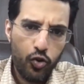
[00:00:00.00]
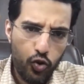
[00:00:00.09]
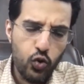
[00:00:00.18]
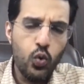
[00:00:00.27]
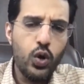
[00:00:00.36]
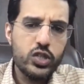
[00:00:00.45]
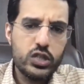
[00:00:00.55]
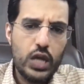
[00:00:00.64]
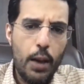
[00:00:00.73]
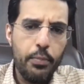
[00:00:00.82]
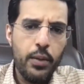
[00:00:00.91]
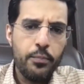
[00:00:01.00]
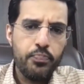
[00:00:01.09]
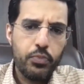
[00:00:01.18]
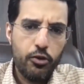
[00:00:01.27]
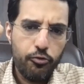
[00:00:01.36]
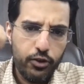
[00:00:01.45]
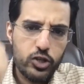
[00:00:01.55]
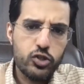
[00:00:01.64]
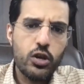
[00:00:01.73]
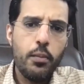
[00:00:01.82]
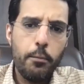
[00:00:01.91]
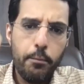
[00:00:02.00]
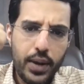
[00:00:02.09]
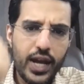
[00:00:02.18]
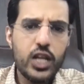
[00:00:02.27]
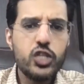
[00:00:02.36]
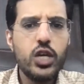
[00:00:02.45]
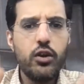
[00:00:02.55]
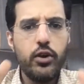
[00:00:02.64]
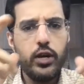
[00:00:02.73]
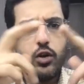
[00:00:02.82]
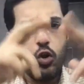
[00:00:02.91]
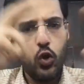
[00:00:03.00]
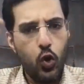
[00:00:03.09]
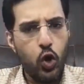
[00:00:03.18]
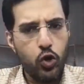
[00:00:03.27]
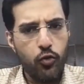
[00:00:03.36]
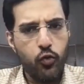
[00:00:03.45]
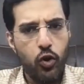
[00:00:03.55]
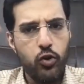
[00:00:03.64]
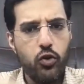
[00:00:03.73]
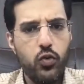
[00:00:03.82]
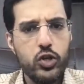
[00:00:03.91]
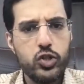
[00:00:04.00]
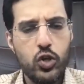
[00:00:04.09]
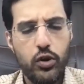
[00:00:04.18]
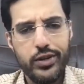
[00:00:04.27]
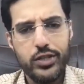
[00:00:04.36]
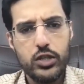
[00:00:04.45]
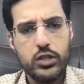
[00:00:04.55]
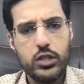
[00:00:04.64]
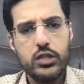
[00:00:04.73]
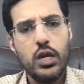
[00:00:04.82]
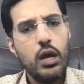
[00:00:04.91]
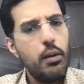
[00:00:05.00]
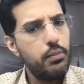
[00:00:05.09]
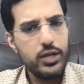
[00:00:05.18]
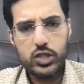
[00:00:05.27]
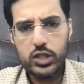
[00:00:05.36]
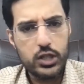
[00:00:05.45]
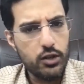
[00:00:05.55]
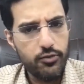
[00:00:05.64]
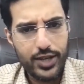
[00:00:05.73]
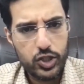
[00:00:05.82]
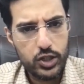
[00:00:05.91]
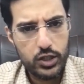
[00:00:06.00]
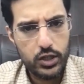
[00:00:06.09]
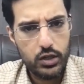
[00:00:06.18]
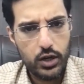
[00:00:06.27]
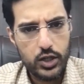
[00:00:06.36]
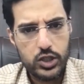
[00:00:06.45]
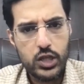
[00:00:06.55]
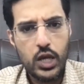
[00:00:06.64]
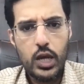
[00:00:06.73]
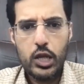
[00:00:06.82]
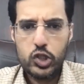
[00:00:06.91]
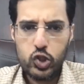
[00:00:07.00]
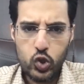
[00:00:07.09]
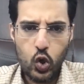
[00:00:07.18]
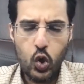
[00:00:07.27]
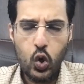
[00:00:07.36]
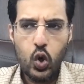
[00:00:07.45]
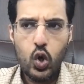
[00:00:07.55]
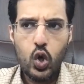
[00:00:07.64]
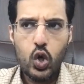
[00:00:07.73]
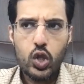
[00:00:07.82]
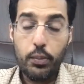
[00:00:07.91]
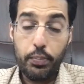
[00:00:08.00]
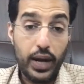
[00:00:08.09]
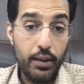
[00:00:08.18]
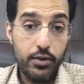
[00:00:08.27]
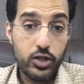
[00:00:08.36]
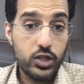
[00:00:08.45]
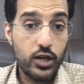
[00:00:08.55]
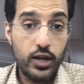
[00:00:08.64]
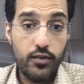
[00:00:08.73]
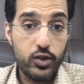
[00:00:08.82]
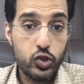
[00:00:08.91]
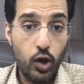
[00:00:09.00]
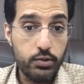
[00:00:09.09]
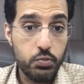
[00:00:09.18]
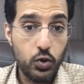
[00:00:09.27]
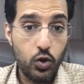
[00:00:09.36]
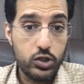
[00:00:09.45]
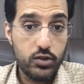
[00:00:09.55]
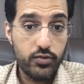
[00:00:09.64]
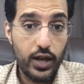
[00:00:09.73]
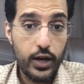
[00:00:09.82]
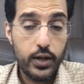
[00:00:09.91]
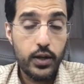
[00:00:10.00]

to a step which may generate a lot of controversy or resistance by certain vested interests. So the Prime Minister never stops because of that.